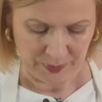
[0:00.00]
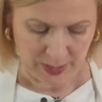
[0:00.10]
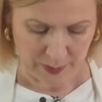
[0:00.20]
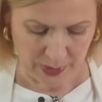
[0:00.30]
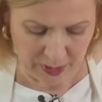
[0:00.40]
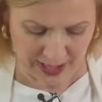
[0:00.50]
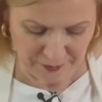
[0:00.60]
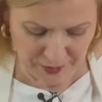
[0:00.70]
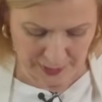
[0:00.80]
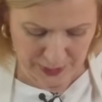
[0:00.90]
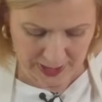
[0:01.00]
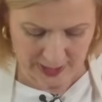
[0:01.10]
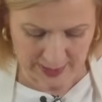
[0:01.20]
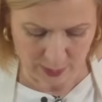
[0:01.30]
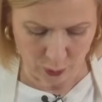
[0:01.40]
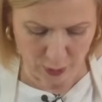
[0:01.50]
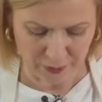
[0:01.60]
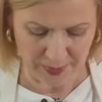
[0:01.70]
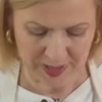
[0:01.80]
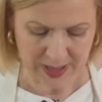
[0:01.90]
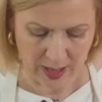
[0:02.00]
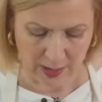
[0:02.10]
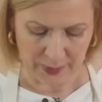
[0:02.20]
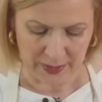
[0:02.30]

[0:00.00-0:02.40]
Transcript: But when I flip it and then roll from the top,